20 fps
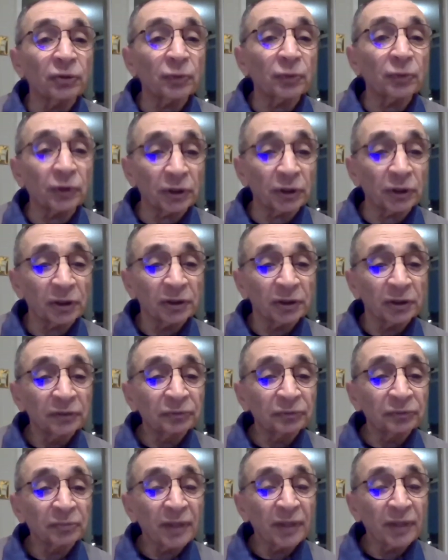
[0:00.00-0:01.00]
water,
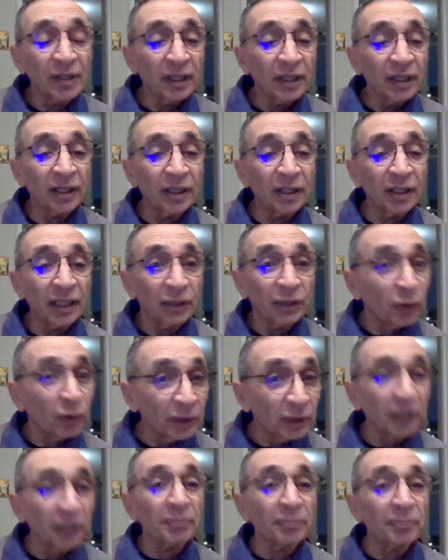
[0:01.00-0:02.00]
all
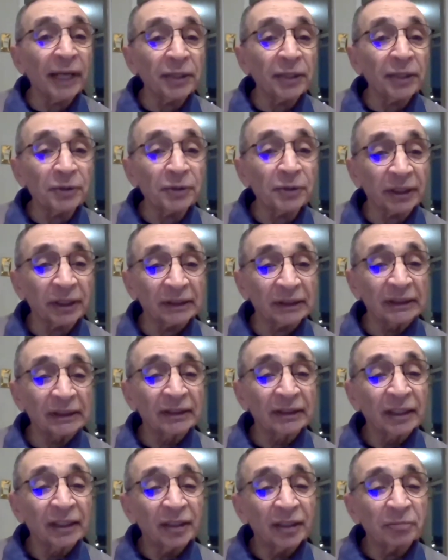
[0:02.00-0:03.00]
done manually,
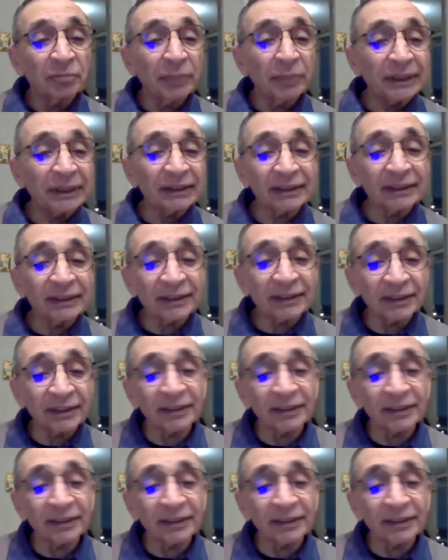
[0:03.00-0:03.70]
because